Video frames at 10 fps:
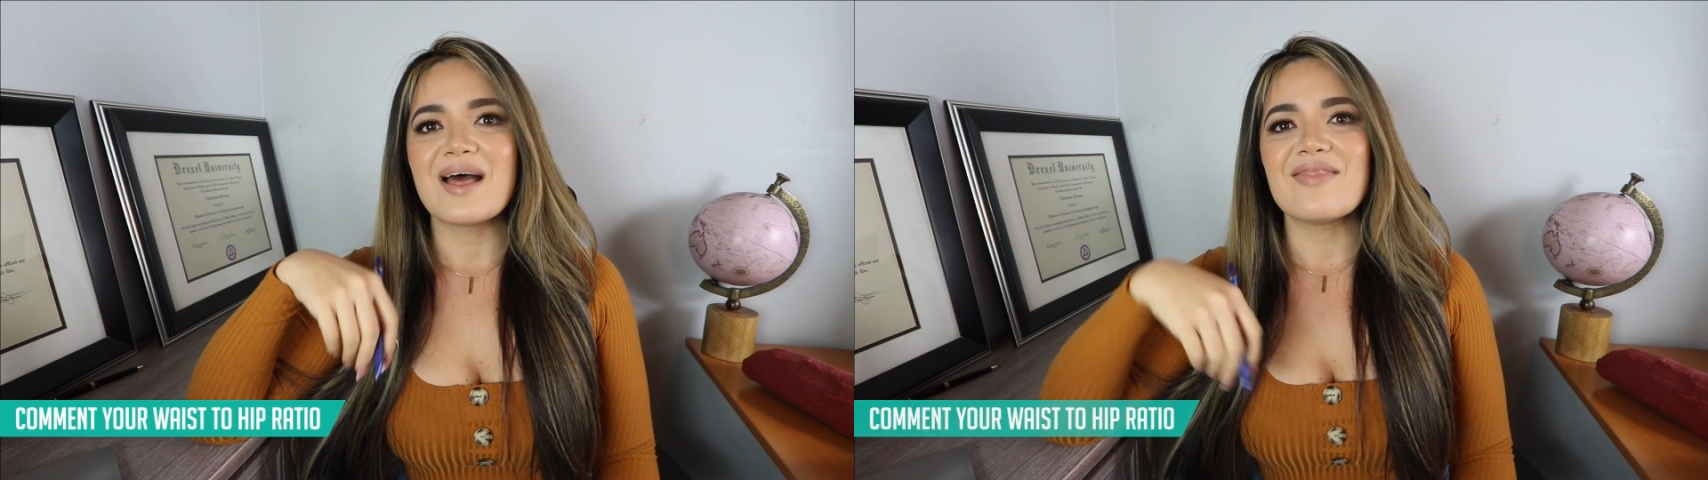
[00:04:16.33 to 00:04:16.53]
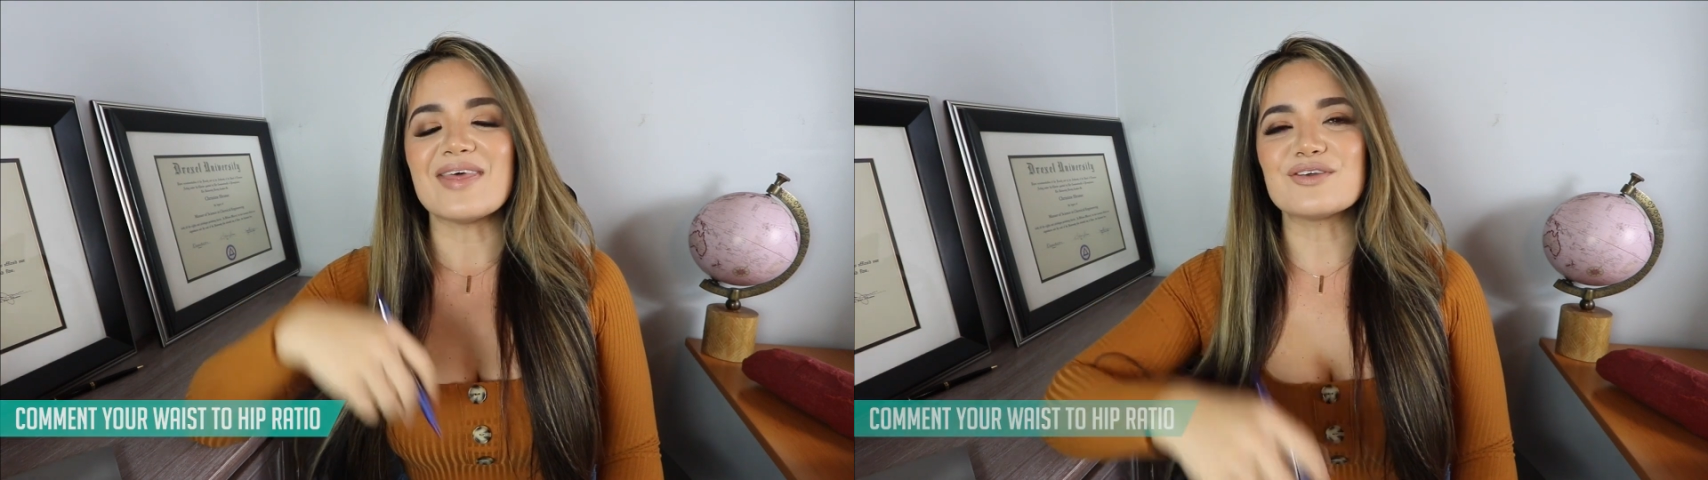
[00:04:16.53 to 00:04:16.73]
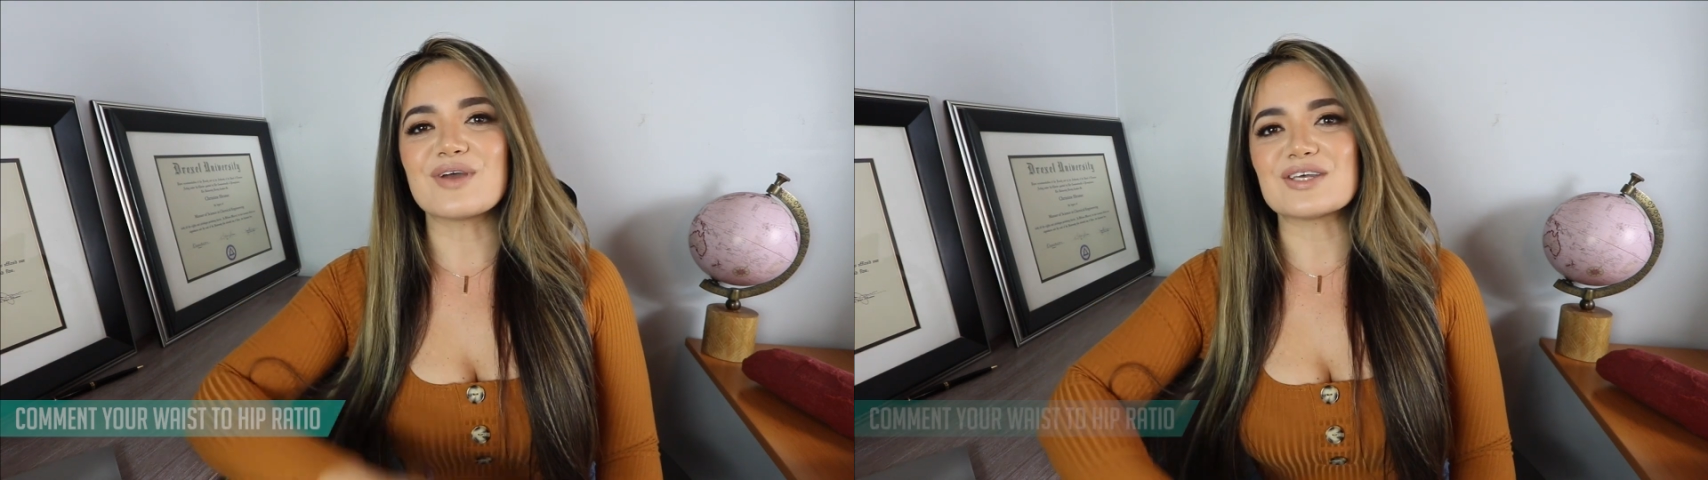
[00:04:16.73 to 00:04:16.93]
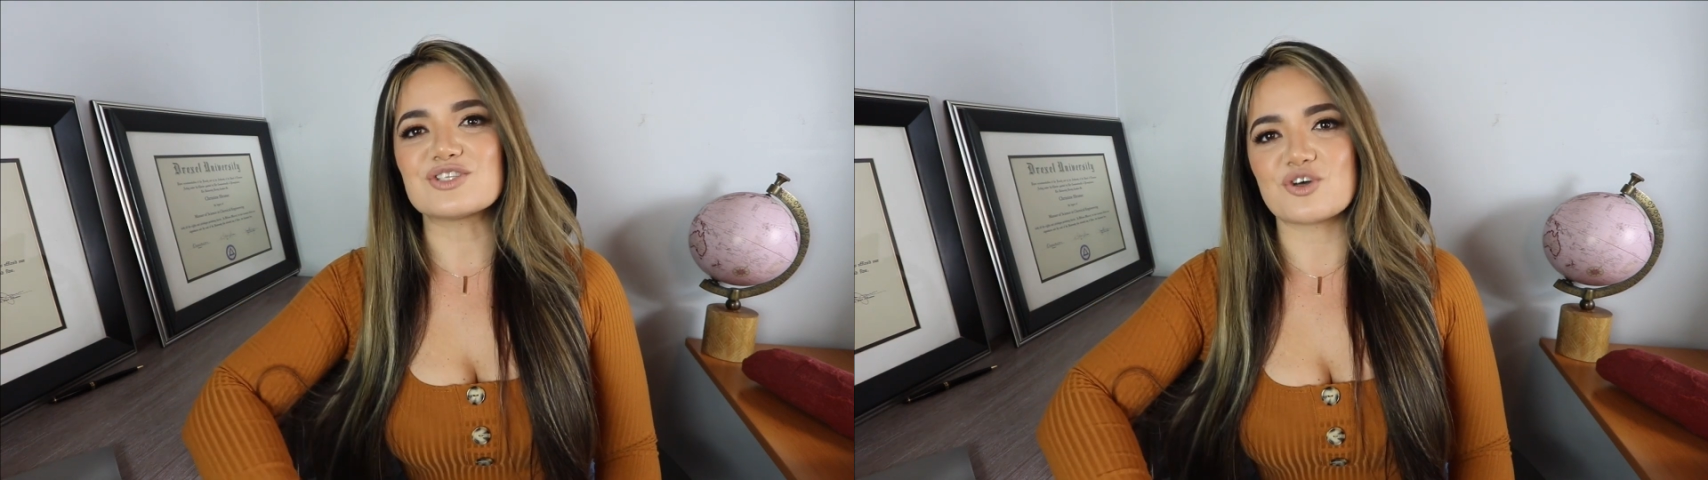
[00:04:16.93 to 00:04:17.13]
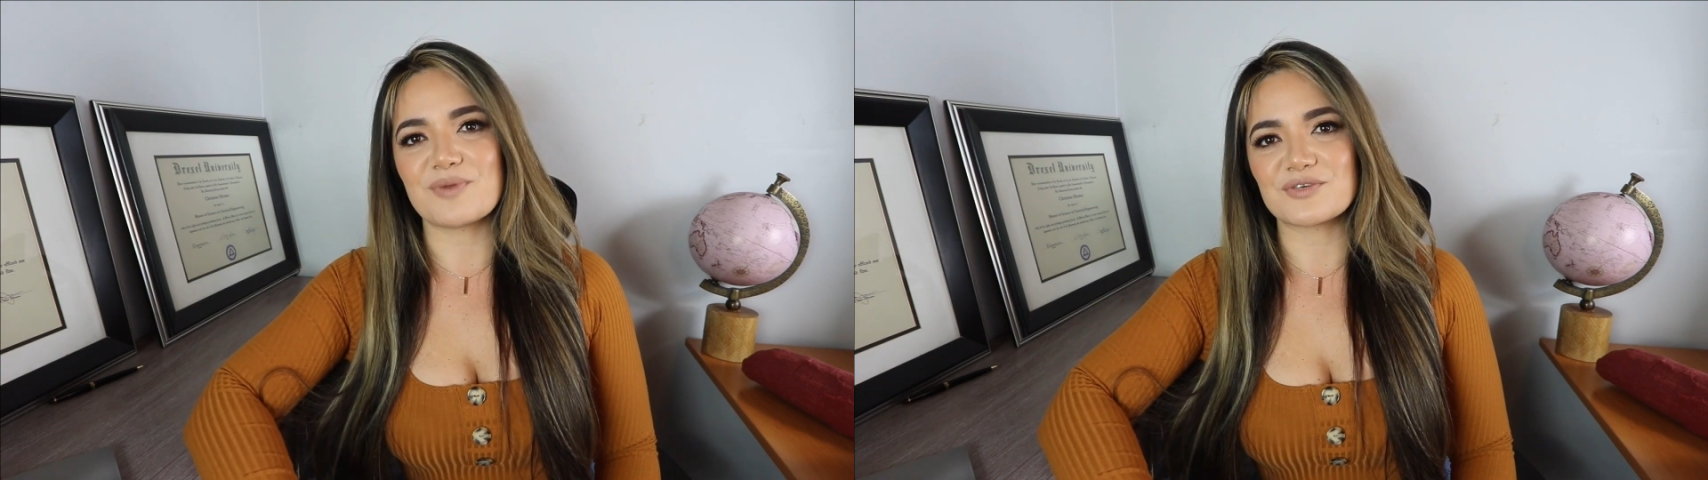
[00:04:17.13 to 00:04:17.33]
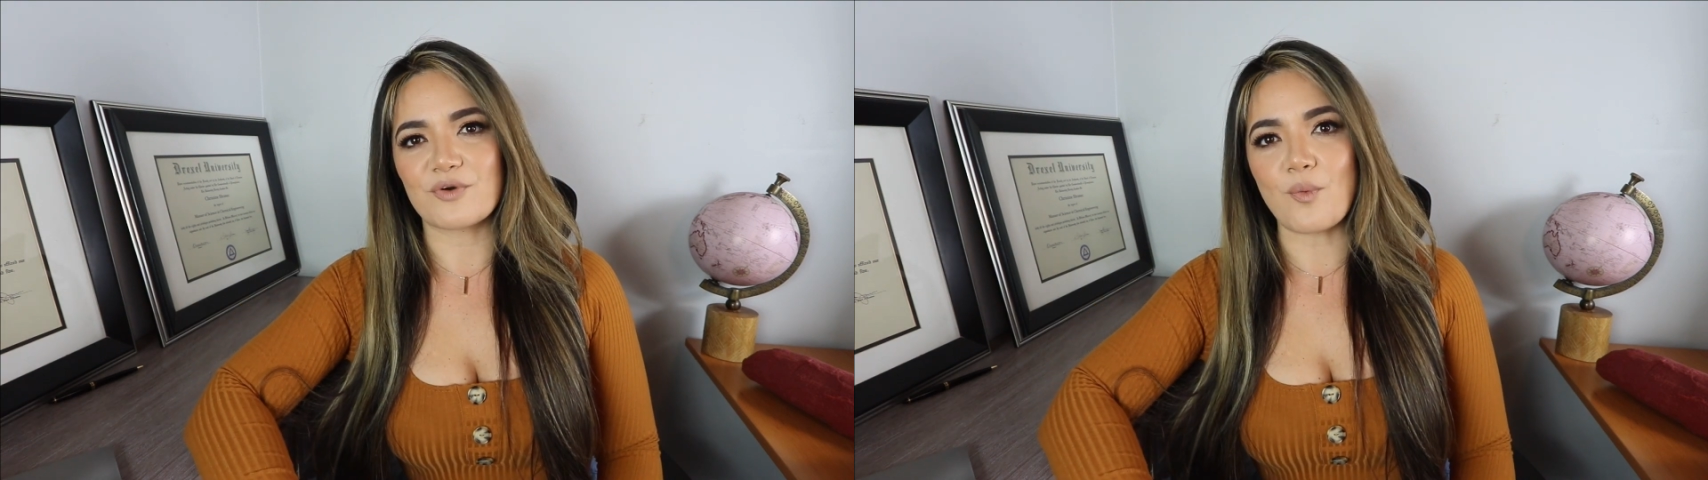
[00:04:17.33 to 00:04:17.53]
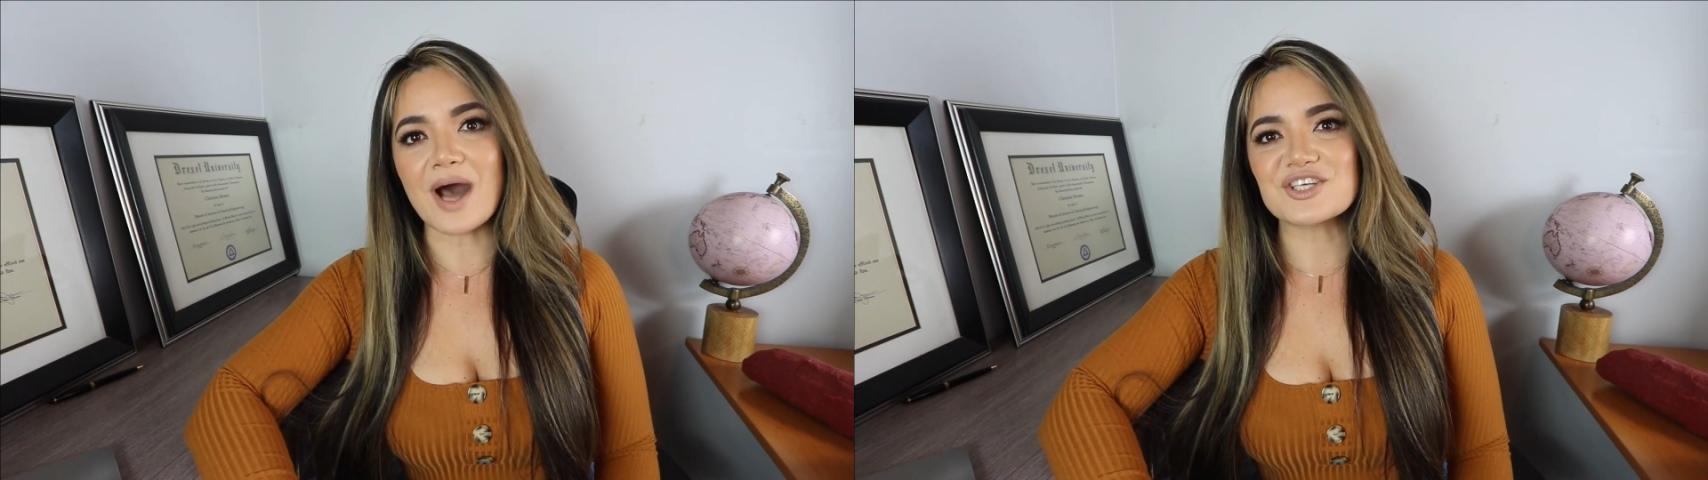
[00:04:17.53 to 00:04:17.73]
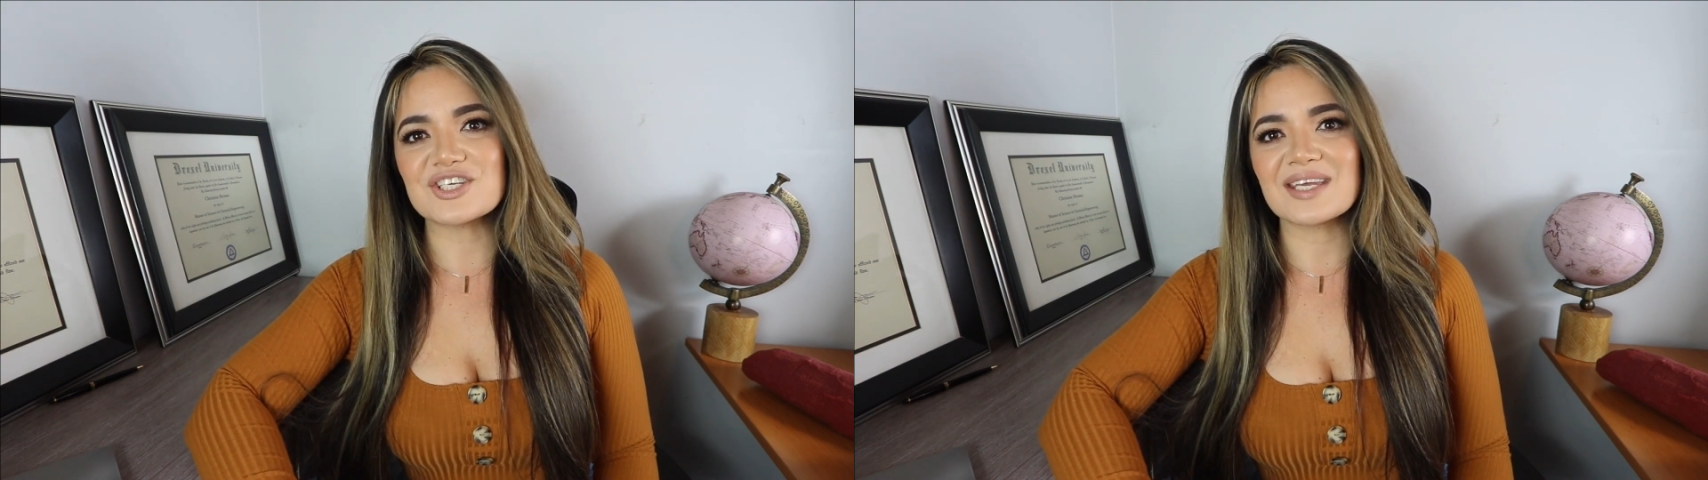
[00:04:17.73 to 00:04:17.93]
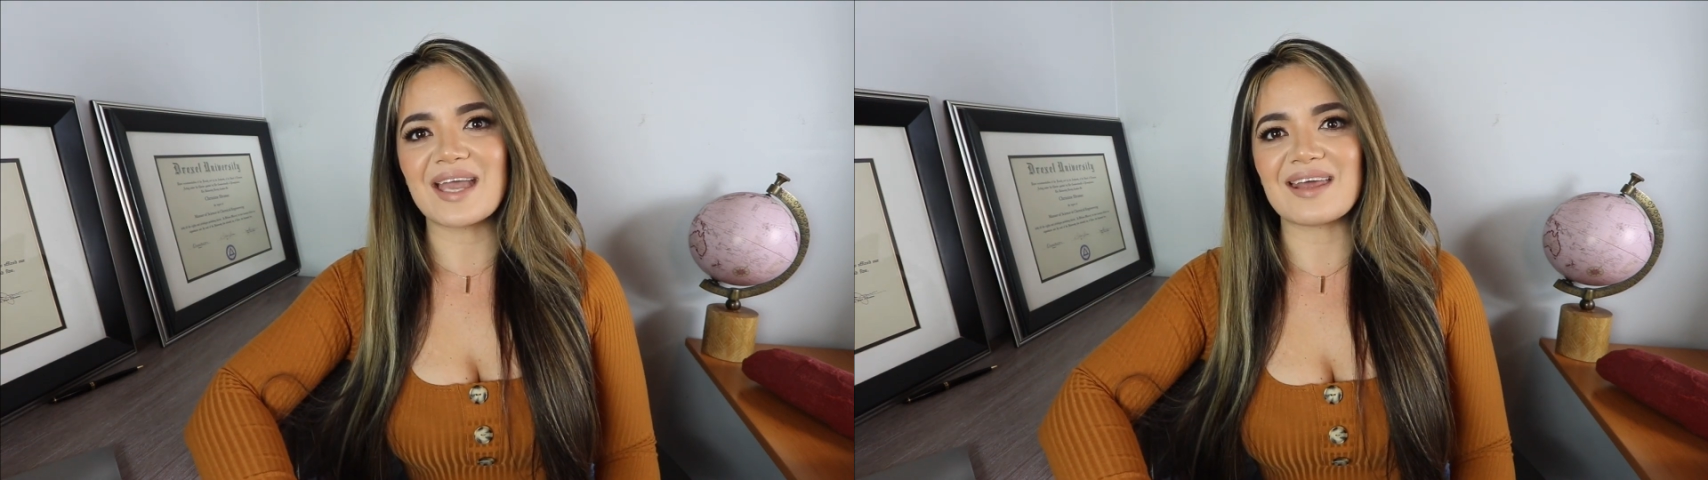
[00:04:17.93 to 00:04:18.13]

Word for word: Thank you guys so much for watching